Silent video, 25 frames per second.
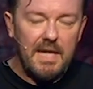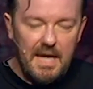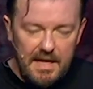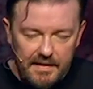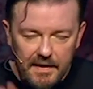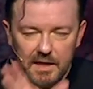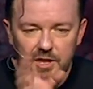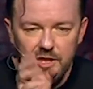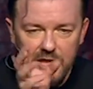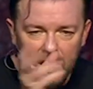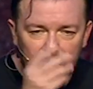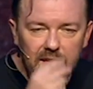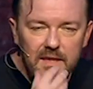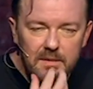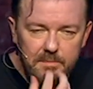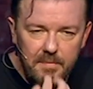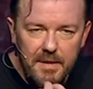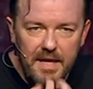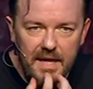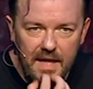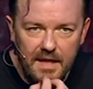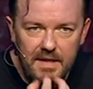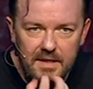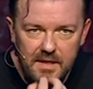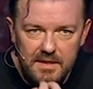Yeah, they check the
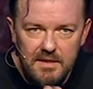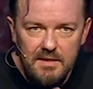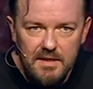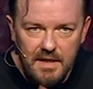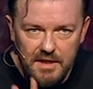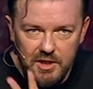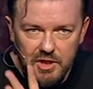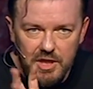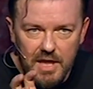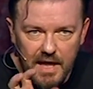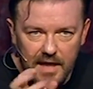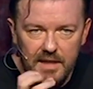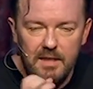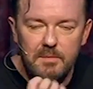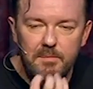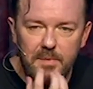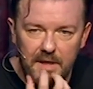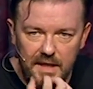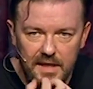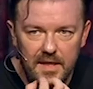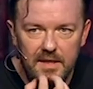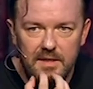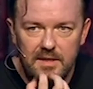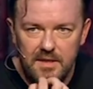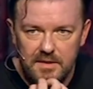beard. They check the
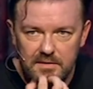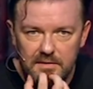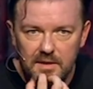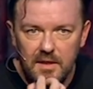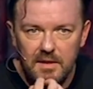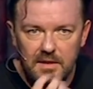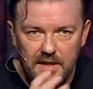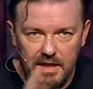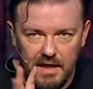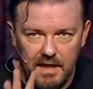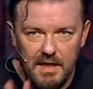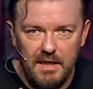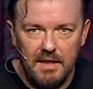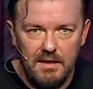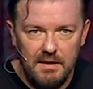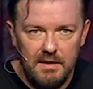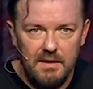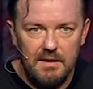beard, okay?